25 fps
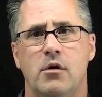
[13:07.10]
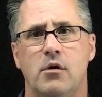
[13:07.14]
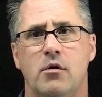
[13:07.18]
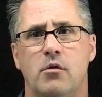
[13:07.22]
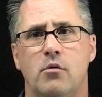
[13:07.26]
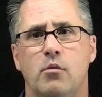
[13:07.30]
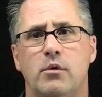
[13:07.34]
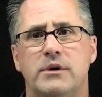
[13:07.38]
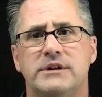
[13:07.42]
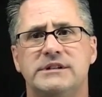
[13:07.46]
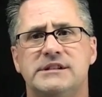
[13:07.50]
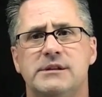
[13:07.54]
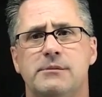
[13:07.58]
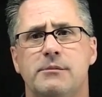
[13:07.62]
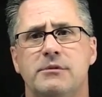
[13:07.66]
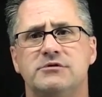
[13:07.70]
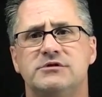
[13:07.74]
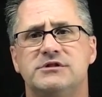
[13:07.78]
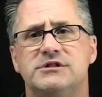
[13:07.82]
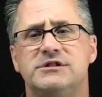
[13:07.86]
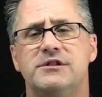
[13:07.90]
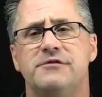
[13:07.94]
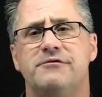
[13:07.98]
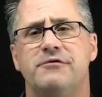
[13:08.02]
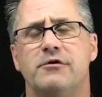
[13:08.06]
What is the
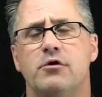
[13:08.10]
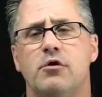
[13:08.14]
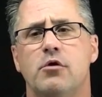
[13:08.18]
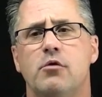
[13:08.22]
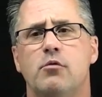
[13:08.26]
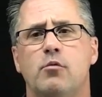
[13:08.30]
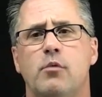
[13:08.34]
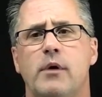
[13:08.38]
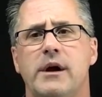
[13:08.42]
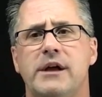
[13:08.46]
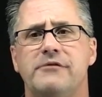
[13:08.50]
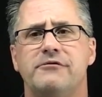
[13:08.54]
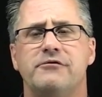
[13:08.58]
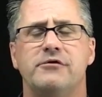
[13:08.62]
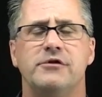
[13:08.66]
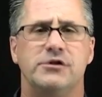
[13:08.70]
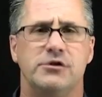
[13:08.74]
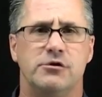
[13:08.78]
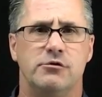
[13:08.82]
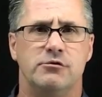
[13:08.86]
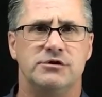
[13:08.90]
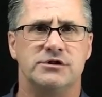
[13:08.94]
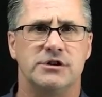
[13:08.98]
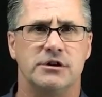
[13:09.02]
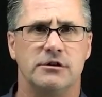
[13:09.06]
most difficult way for
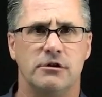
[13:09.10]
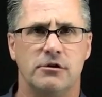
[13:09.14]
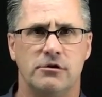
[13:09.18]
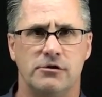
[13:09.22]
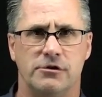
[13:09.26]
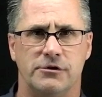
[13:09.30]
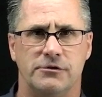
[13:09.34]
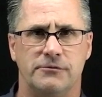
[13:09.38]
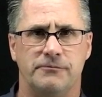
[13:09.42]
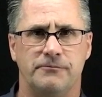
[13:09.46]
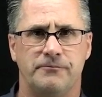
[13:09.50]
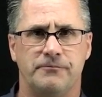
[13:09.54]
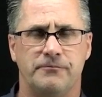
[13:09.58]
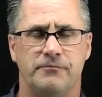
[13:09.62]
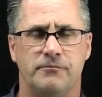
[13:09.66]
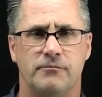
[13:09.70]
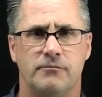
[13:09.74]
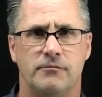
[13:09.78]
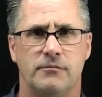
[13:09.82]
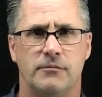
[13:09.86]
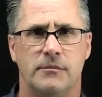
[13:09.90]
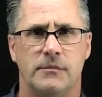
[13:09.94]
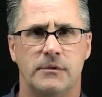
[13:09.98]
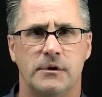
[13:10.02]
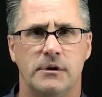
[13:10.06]
you to learn?
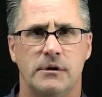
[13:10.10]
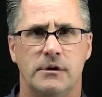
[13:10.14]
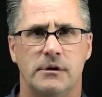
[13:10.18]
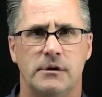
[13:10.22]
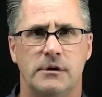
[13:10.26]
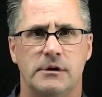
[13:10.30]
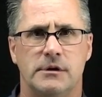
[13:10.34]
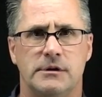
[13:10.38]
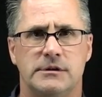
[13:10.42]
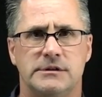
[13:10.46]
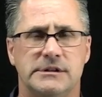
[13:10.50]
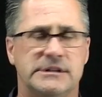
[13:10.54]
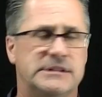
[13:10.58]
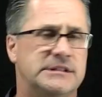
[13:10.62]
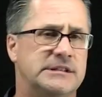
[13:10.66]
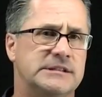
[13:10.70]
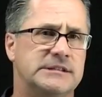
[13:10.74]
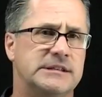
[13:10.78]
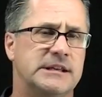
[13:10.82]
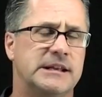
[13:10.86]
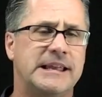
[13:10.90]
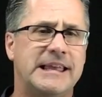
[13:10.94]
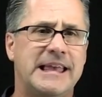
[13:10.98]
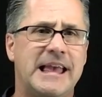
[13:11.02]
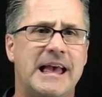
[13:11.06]
This is,
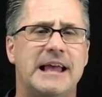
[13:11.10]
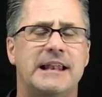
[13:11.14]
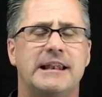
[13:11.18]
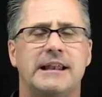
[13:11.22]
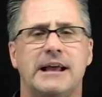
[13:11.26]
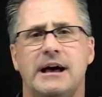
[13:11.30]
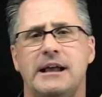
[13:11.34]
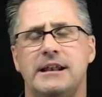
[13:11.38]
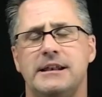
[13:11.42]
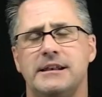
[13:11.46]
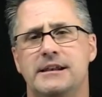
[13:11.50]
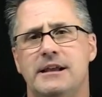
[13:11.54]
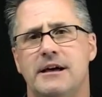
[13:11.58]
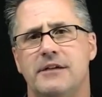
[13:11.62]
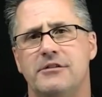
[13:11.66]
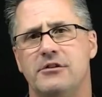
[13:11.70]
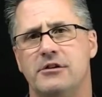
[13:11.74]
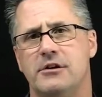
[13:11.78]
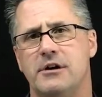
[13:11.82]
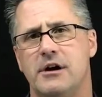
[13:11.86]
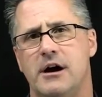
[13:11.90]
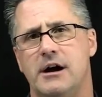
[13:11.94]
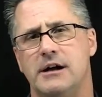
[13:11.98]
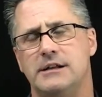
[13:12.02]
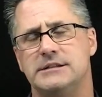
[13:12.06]
again, another
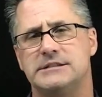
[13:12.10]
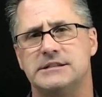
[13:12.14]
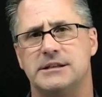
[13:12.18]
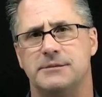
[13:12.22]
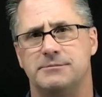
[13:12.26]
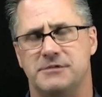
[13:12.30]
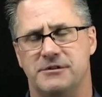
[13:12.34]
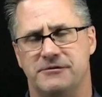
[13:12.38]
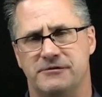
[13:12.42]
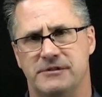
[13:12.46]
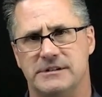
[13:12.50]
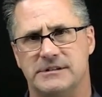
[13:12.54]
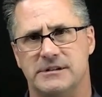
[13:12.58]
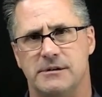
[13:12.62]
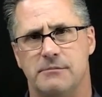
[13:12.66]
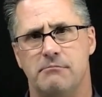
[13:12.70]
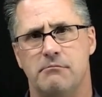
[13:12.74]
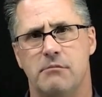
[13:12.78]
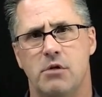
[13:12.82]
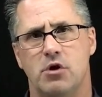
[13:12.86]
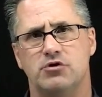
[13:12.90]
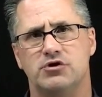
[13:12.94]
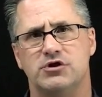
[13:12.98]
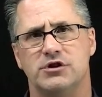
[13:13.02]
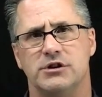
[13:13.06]
concept of this
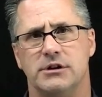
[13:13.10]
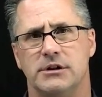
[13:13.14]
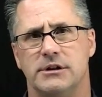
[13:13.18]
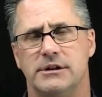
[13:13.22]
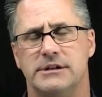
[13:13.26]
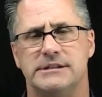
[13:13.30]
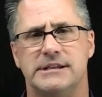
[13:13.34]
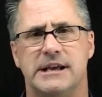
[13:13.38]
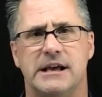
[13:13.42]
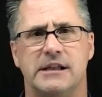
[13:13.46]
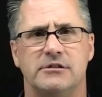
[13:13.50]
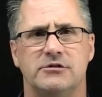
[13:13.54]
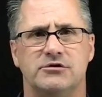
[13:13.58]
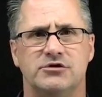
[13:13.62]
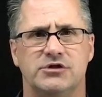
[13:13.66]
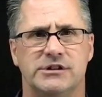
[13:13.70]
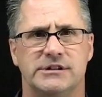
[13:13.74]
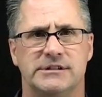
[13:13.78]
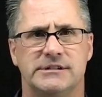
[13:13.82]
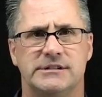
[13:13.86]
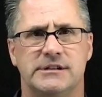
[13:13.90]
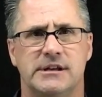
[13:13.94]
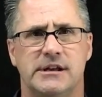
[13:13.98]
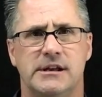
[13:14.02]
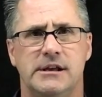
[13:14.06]
emotional
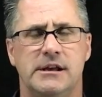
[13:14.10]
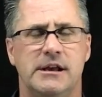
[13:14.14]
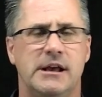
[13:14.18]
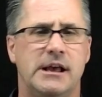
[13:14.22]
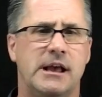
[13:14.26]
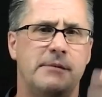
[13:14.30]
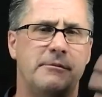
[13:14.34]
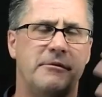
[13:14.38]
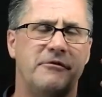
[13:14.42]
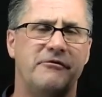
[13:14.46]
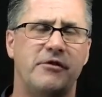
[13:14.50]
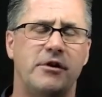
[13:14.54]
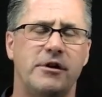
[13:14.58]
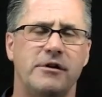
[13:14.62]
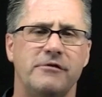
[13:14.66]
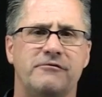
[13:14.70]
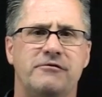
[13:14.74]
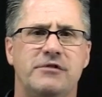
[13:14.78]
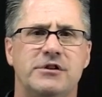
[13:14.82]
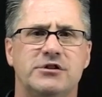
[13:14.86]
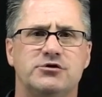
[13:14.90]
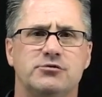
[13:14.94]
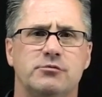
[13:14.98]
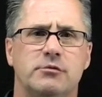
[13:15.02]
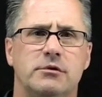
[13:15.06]
intelligence. Hey, I'm a very
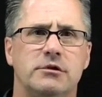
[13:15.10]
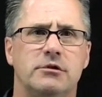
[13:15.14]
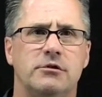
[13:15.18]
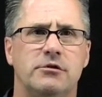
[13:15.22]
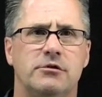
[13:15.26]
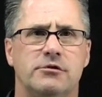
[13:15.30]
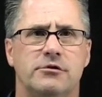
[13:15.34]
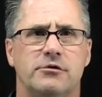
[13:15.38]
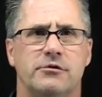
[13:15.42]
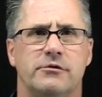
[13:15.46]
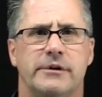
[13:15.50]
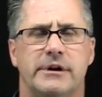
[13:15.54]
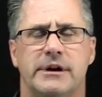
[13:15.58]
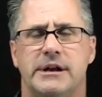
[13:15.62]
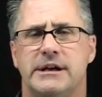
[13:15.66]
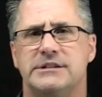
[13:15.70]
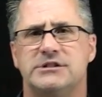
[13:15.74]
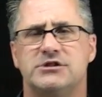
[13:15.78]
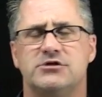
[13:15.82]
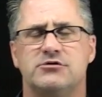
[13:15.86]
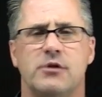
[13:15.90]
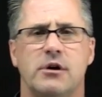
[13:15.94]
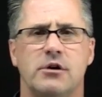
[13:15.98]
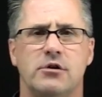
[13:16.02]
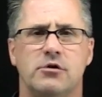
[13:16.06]
visual learner and I
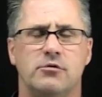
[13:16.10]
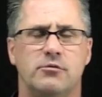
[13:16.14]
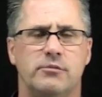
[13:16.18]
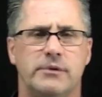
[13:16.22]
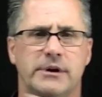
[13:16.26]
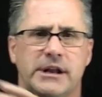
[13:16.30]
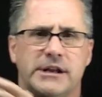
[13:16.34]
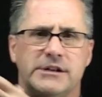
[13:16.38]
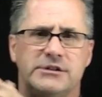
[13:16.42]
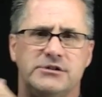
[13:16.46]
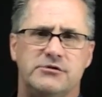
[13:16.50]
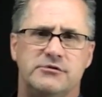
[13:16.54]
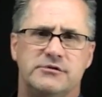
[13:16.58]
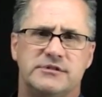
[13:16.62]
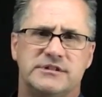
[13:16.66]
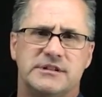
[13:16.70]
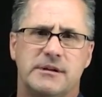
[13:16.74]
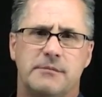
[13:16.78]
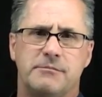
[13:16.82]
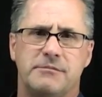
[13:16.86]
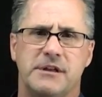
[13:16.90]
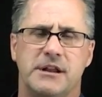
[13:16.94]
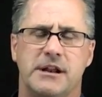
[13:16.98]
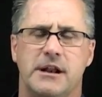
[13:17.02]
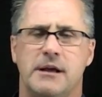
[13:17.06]
struggle when I do
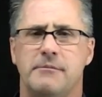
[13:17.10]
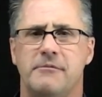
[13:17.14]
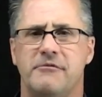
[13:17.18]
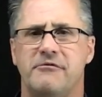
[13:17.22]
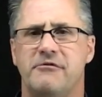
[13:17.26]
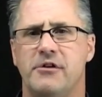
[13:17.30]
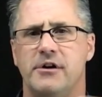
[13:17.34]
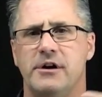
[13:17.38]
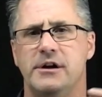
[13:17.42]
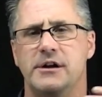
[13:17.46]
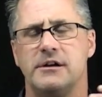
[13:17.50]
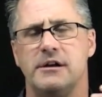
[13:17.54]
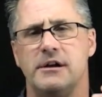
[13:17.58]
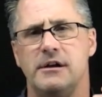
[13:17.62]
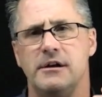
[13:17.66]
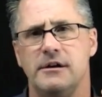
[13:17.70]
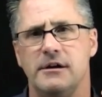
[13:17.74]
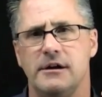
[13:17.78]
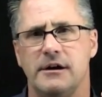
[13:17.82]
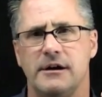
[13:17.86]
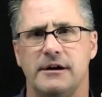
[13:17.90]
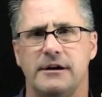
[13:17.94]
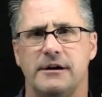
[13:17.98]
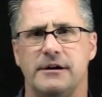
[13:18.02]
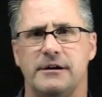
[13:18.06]
something. I'm a very
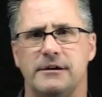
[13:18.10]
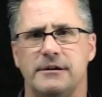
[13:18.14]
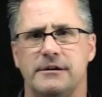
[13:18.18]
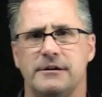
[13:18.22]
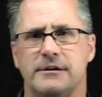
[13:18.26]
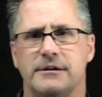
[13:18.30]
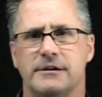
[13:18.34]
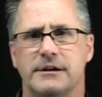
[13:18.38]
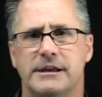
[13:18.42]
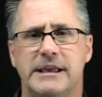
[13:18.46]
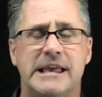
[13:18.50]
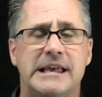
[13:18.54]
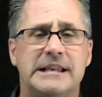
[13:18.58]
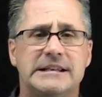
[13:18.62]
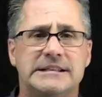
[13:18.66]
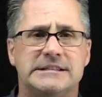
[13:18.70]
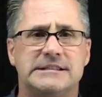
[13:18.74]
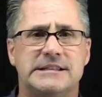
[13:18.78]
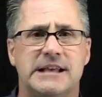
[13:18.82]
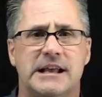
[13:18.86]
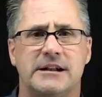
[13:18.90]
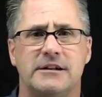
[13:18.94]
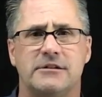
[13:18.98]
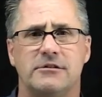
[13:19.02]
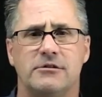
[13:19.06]

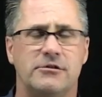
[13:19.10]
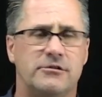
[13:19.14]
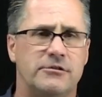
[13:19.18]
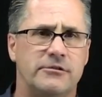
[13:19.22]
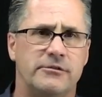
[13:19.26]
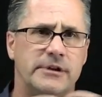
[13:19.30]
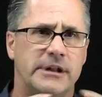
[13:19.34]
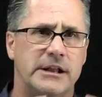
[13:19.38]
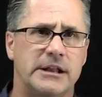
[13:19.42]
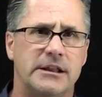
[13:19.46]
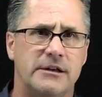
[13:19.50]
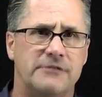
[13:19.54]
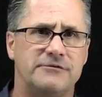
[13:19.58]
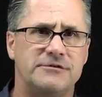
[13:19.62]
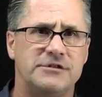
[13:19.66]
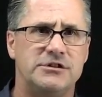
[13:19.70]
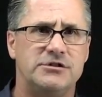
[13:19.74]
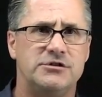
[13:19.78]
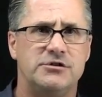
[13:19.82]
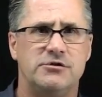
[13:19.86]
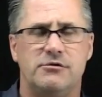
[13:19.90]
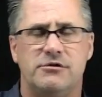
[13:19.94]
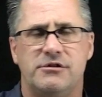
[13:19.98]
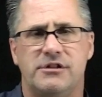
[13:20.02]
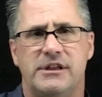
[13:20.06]
kinesthetic learner and I love to
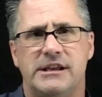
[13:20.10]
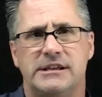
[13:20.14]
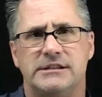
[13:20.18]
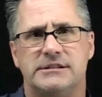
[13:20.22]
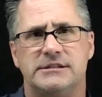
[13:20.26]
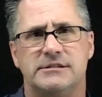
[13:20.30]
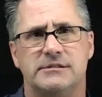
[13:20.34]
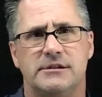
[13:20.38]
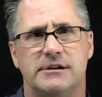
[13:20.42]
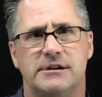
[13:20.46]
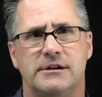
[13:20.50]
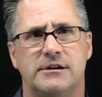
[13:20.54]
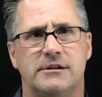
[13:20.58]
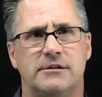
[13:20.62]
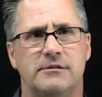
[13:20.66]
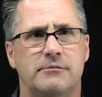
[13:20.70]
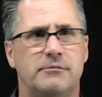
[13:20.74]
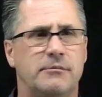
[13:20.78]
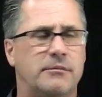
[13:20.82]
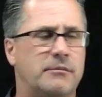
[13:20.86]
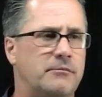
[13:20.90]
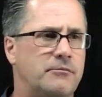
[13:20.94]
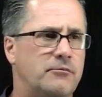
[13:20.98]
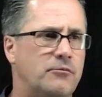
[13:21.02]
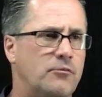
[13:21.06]
do things
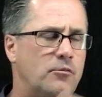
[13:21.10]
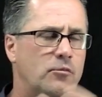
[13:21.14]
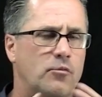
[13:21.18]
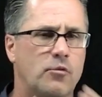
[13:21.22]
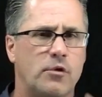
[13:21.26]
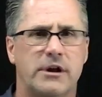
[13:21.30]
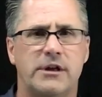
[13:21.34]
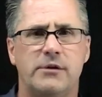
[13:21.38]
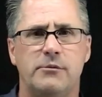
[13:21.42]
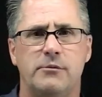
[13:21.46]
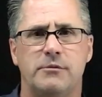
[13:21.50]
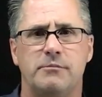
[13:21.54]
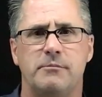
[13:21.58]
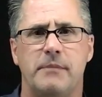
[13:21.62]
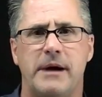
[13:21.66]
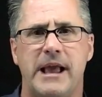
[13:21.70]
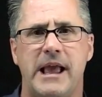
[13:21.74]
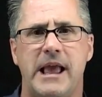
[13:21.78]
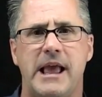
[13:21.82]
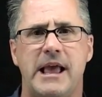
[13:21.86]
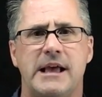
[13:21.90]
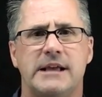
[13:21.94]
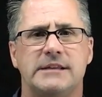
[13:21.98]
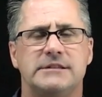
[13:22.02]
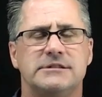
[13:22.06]
working with my
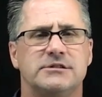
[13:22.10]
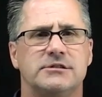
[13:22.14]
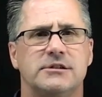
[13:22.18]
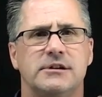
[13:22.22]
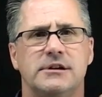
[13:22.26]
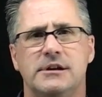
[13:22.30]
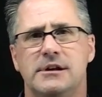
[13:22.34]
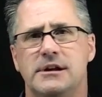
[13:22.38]
hands.